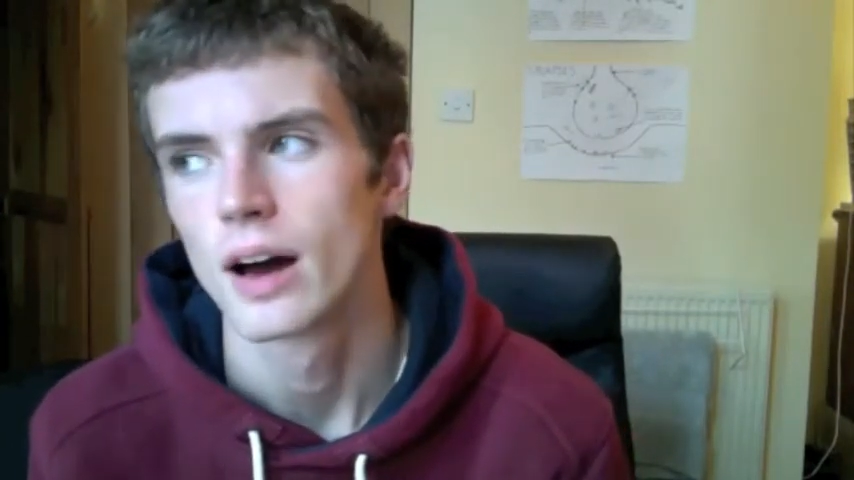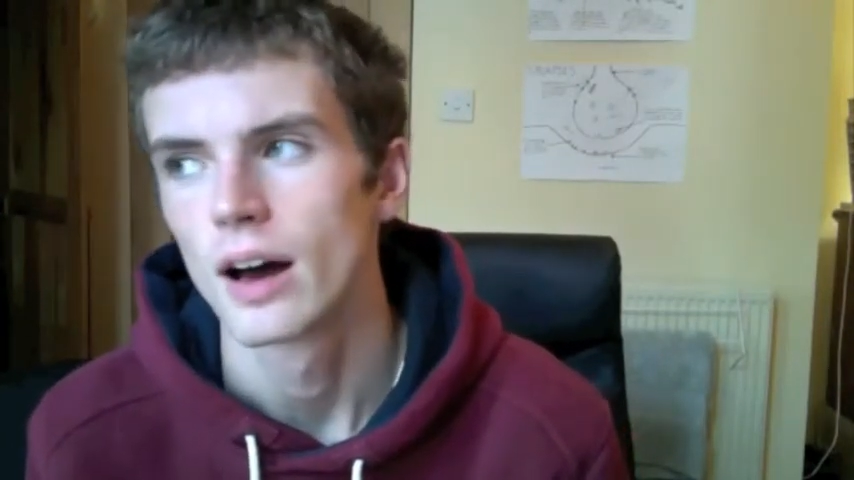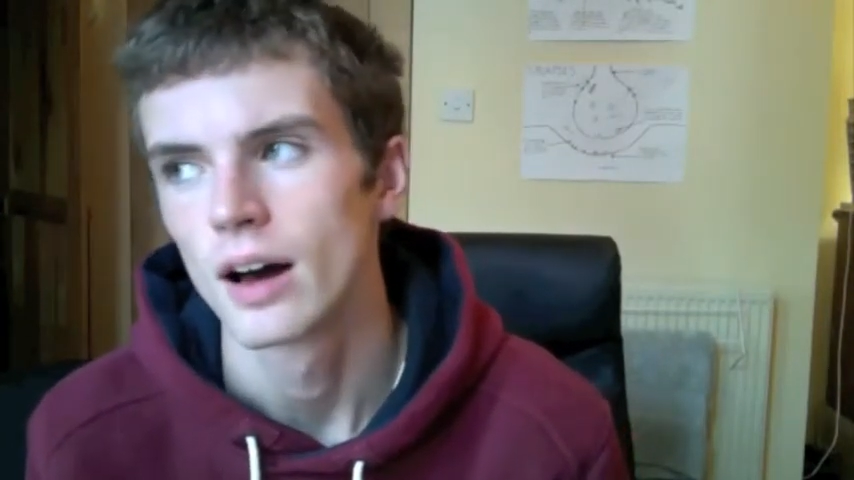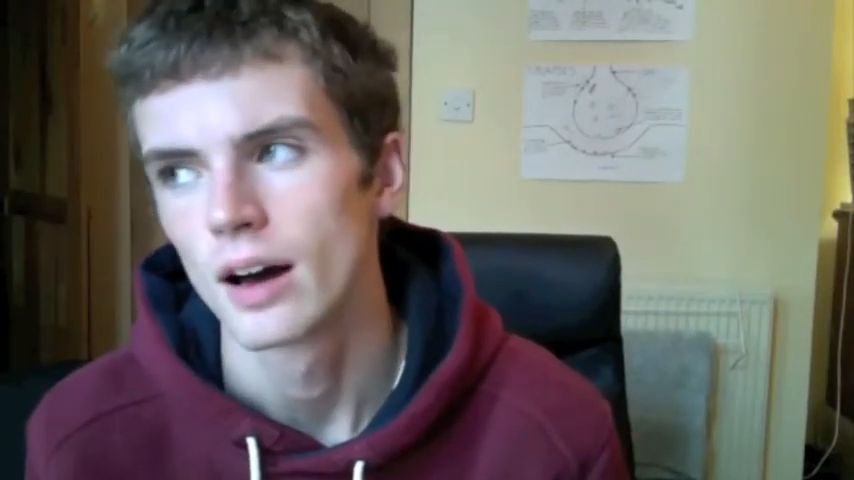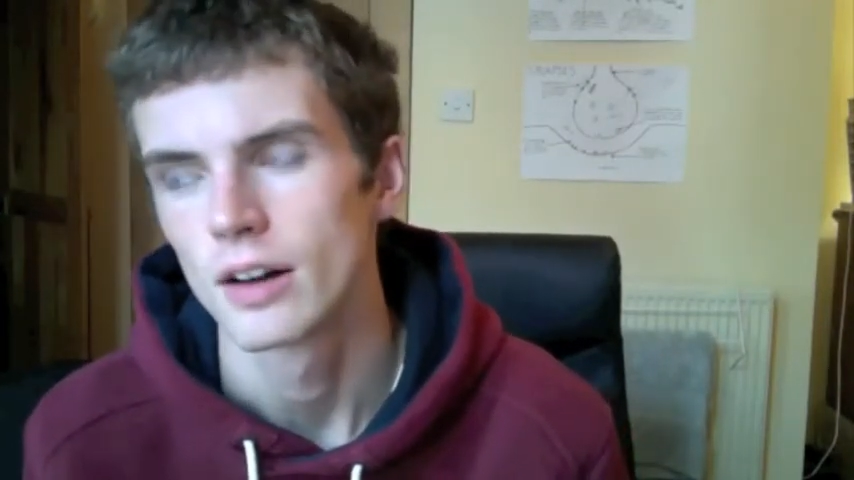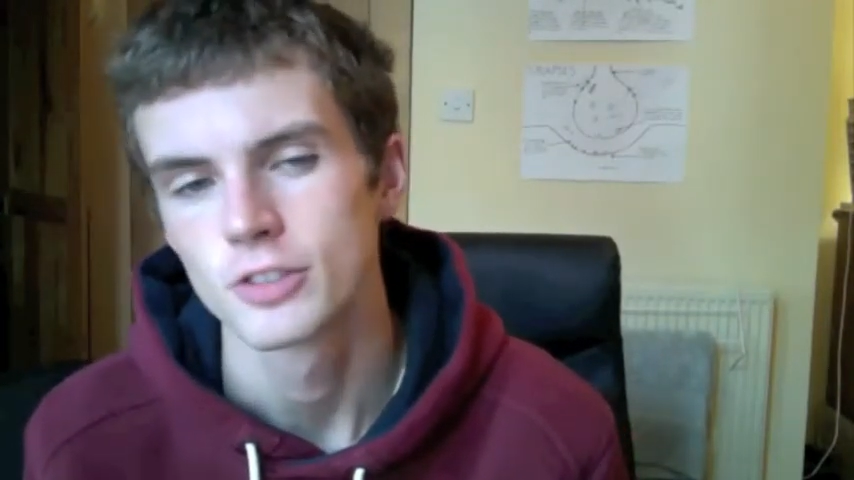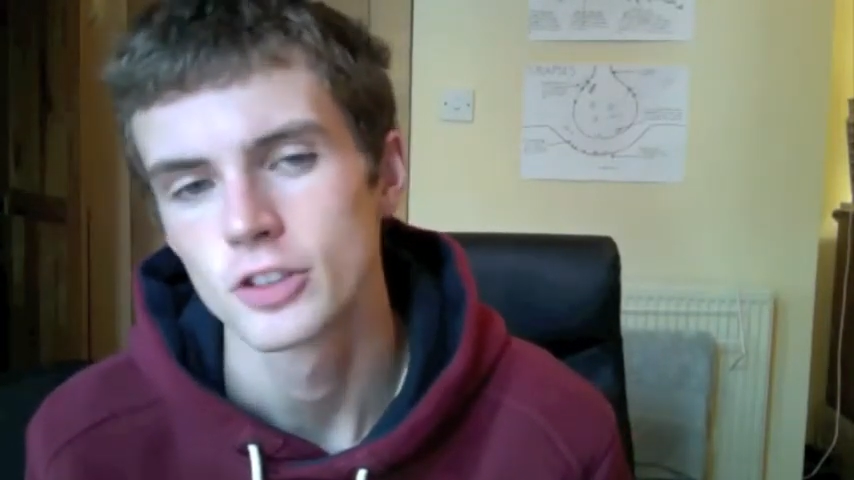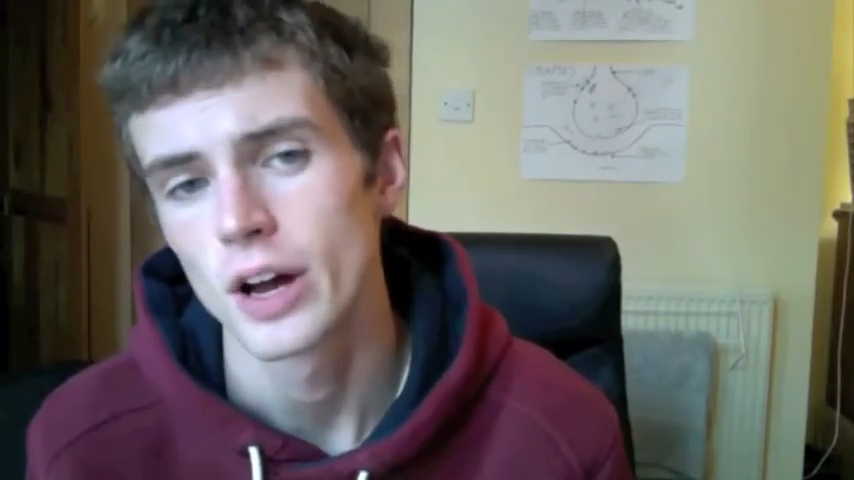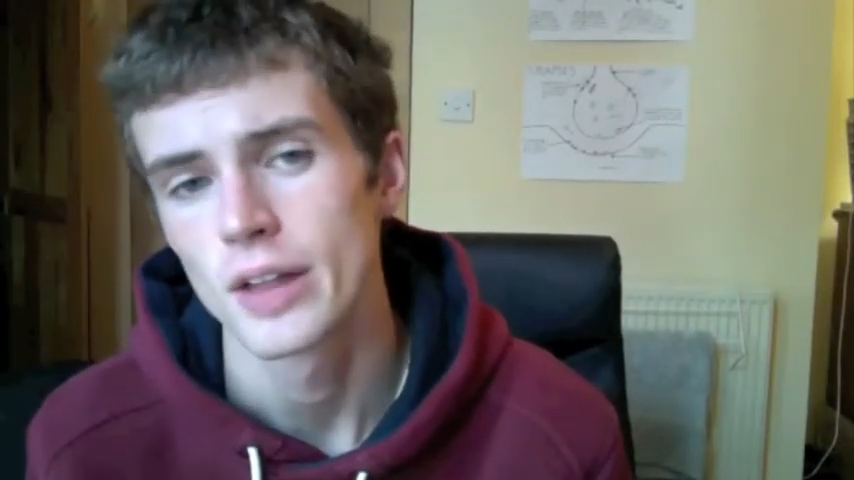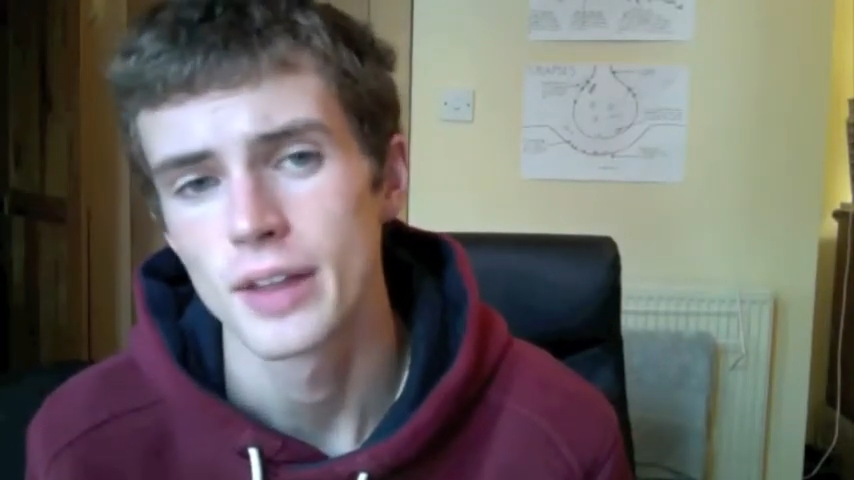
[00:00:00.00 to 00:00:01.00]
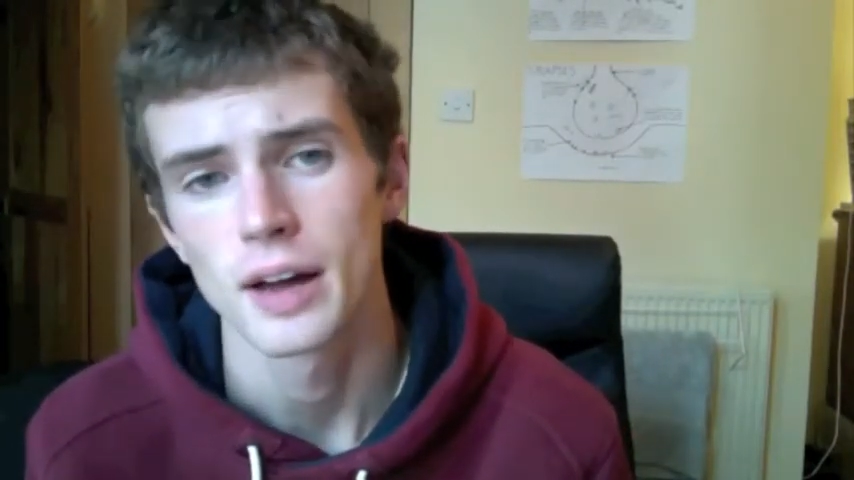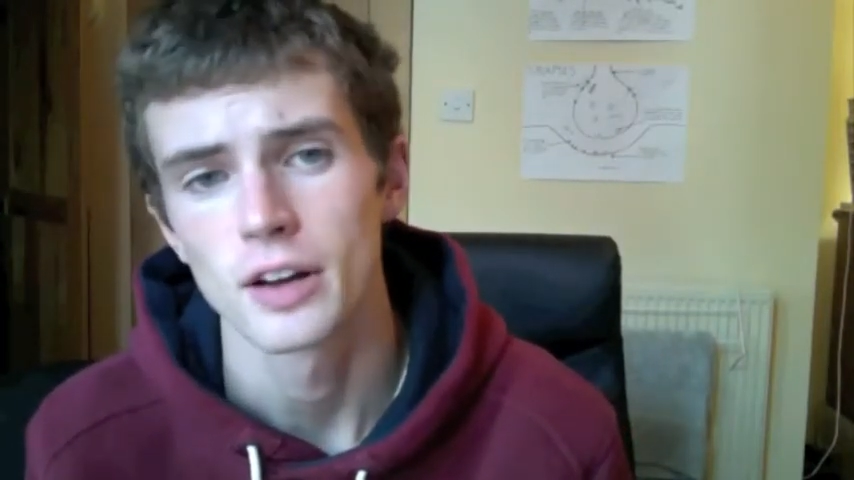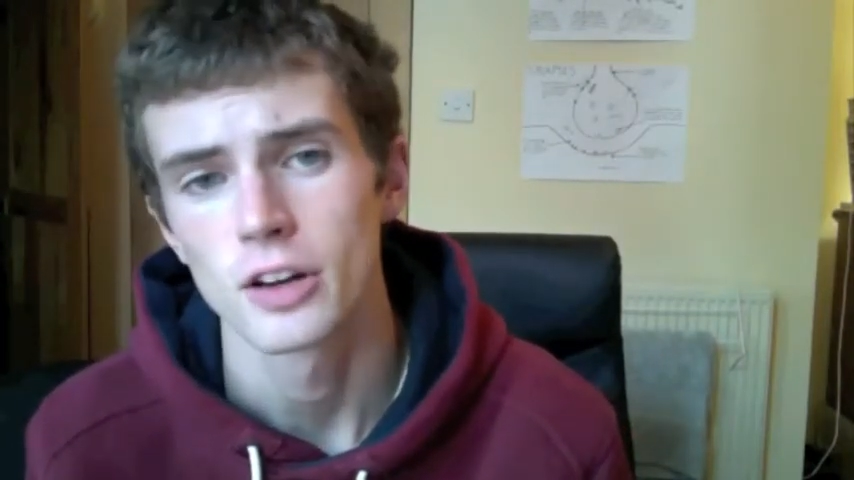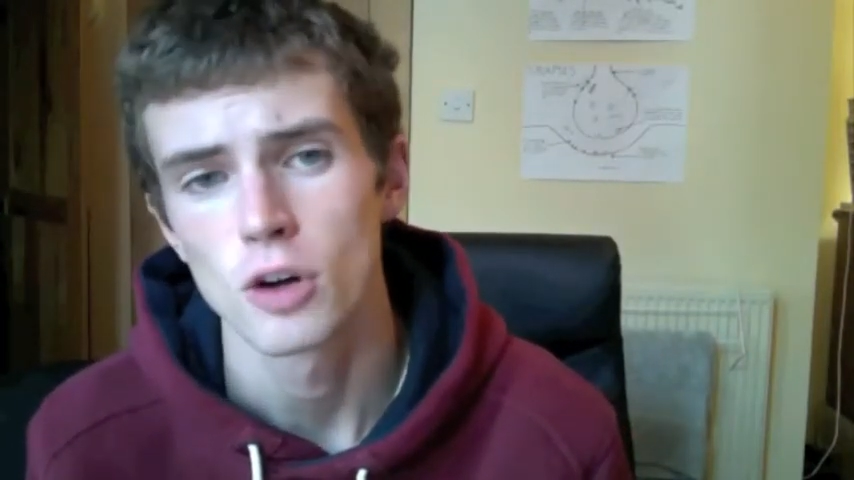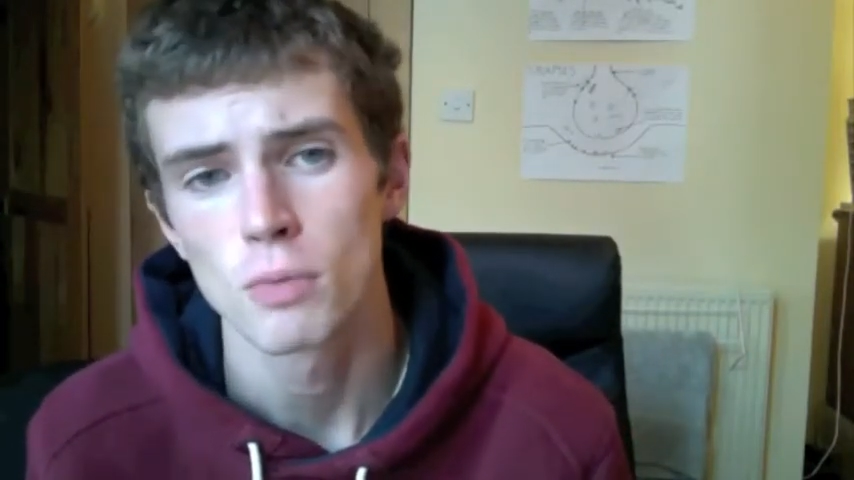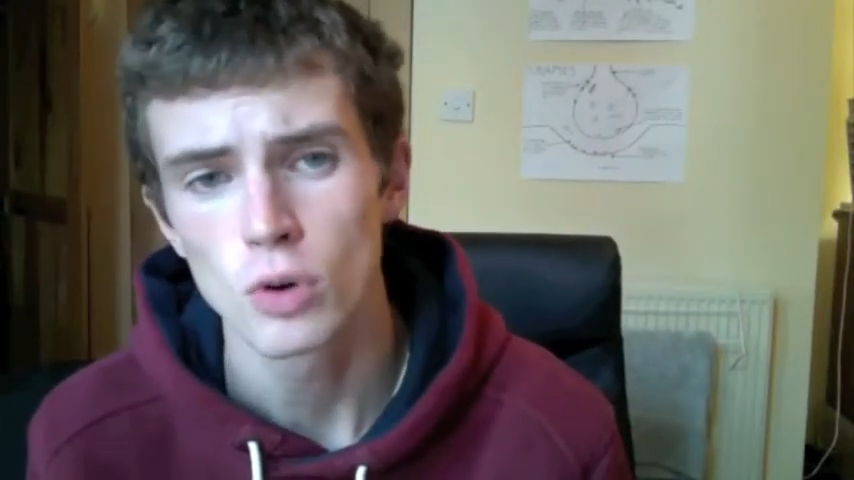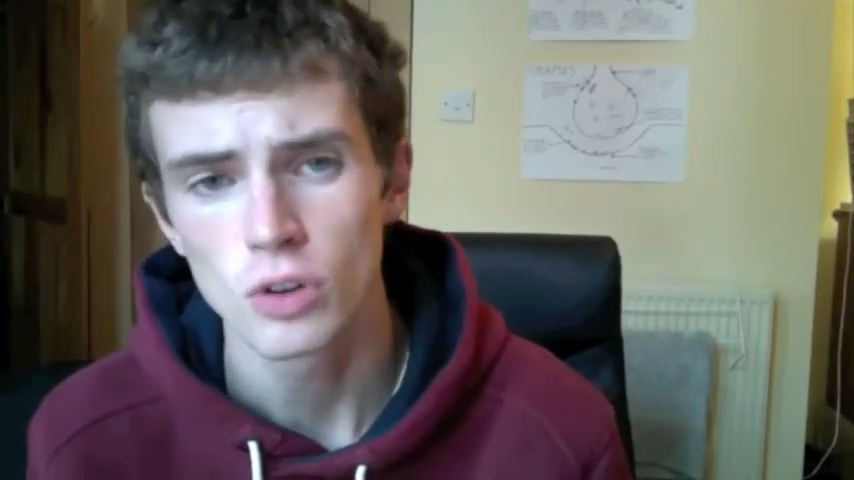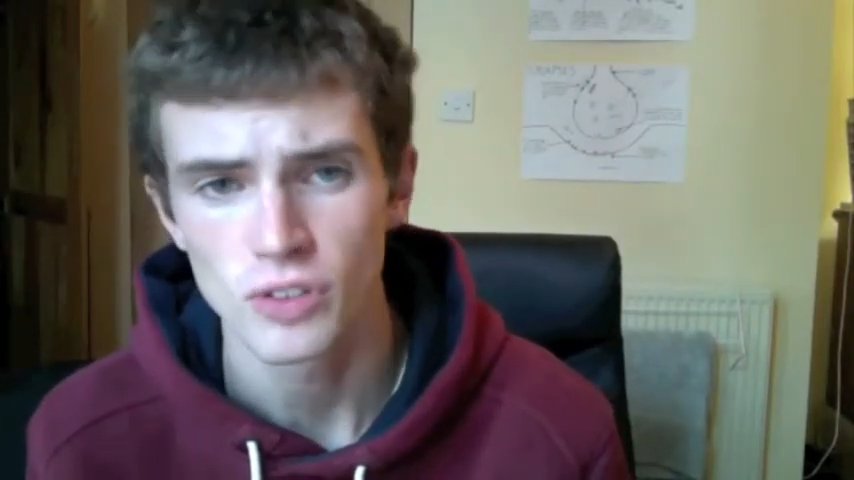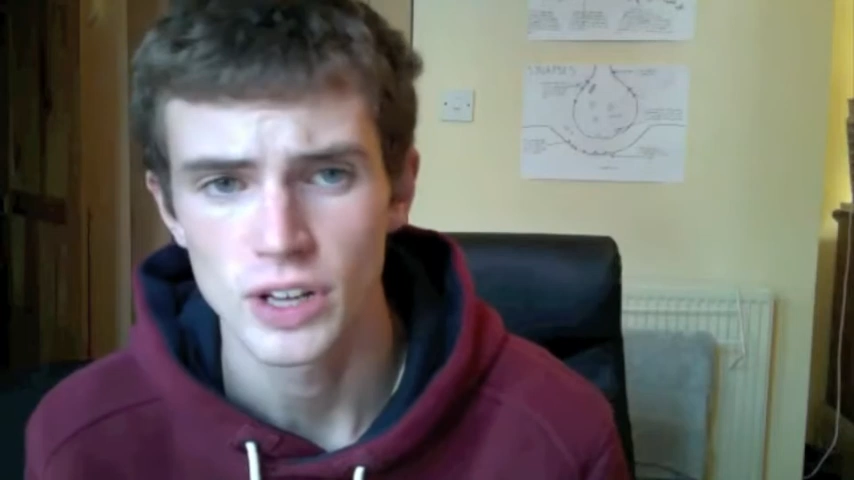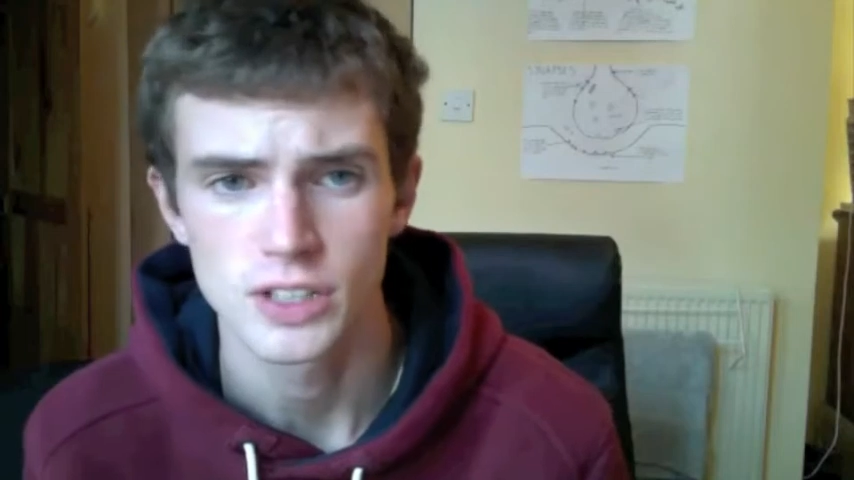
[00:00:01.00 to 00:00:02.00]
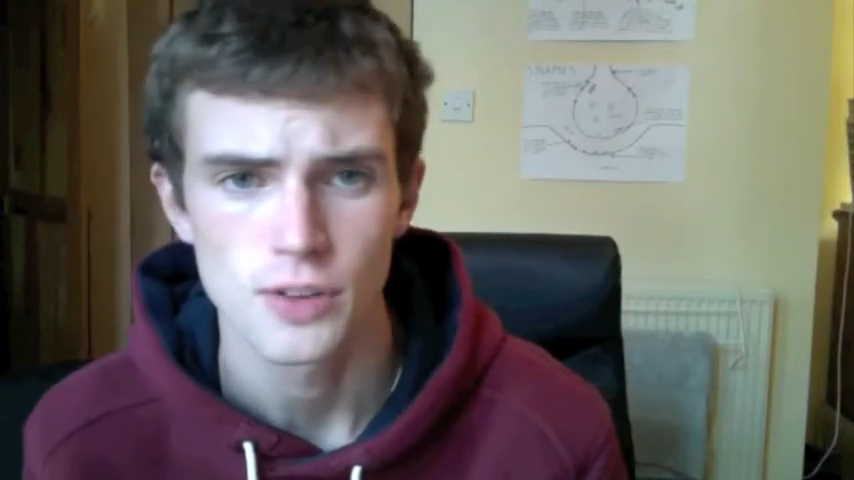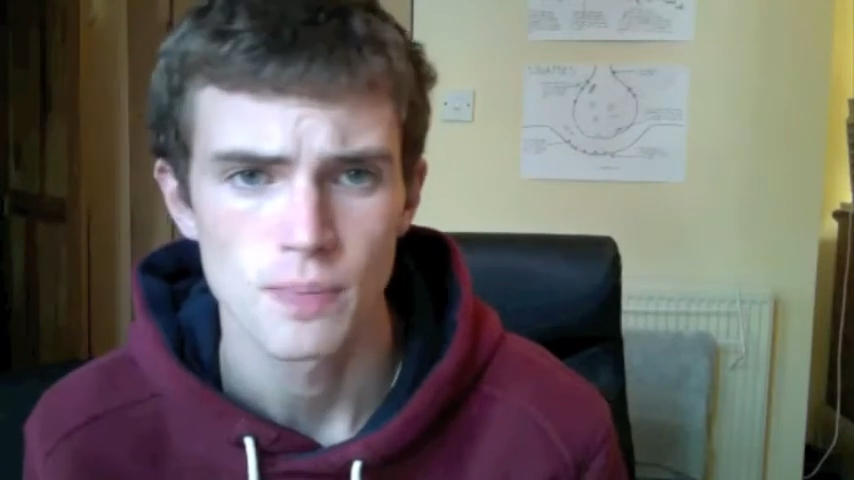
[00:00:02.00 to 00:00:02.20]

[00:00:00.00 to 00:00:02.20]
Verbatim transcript: Uh, I've tried that and I got bored of it.